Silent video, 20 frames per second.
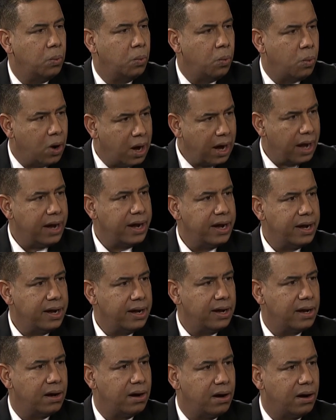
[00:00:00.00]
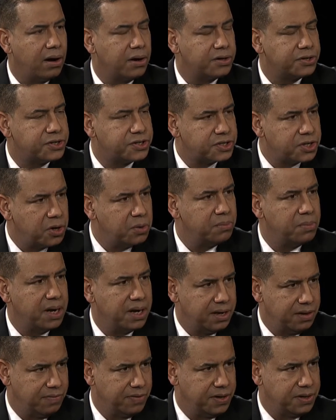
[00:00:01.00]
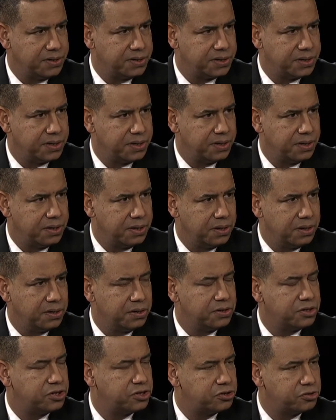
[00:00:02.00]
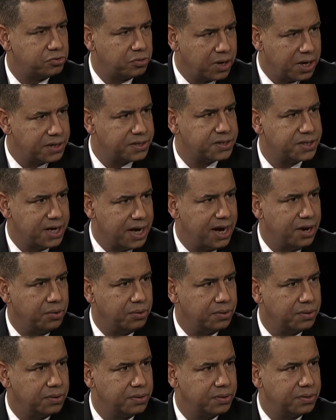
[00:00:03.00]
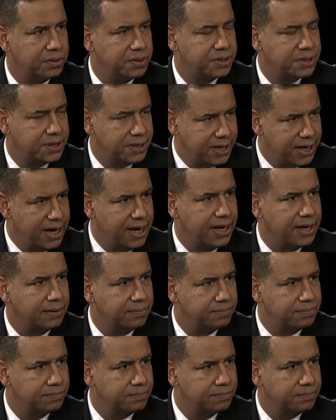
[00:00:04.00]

why are so many of us stressed out today?